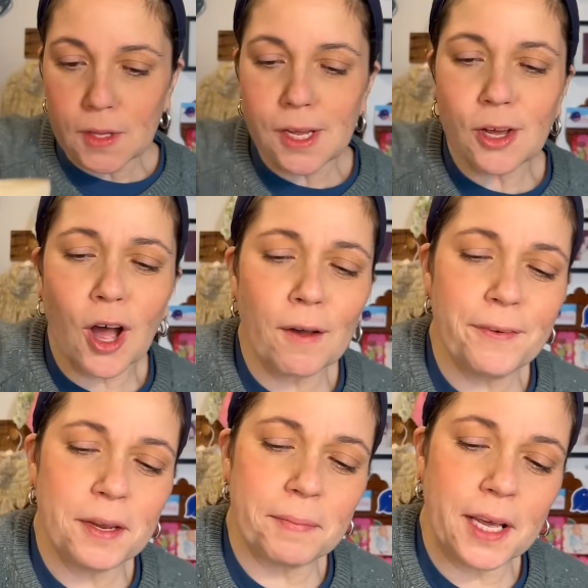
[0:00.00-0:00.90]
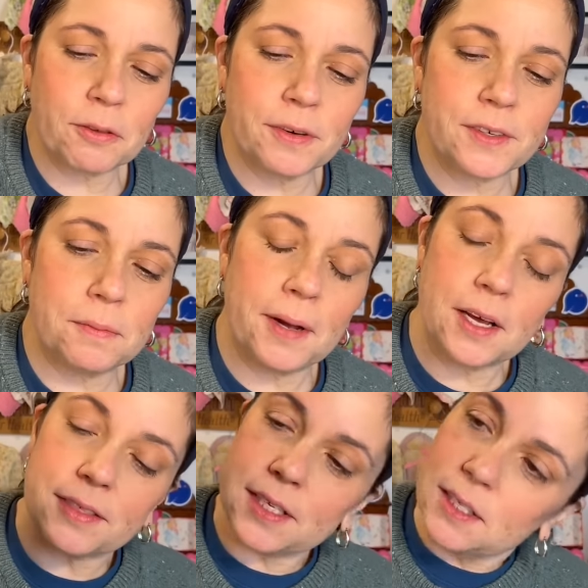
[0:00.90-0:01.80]
Coffee in my thrifted
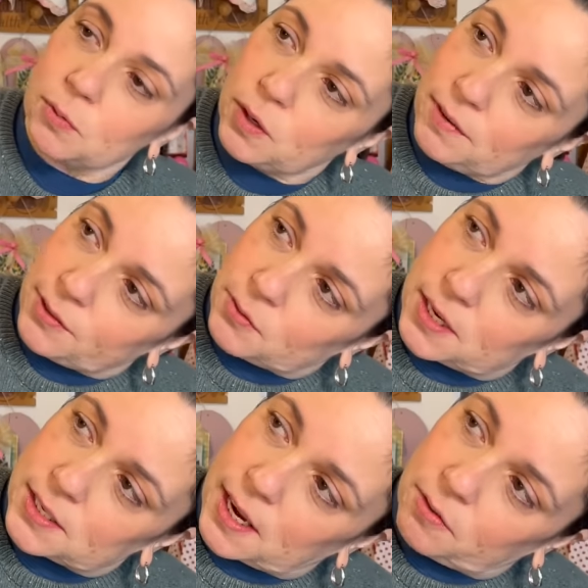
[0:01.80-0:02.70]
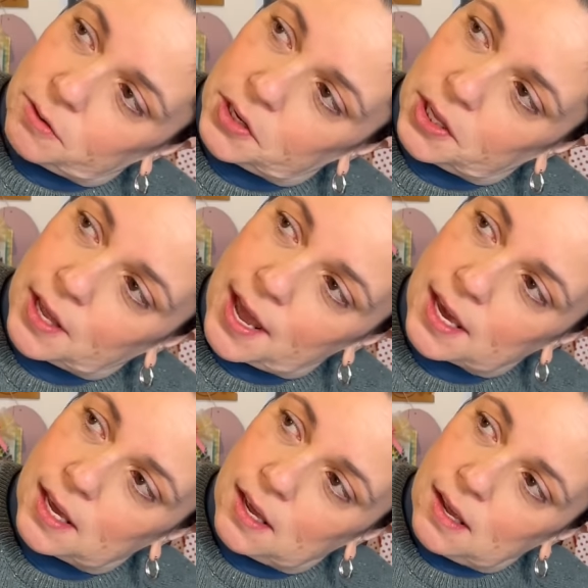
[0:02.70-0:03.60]
mug. This is one of the ones I really like.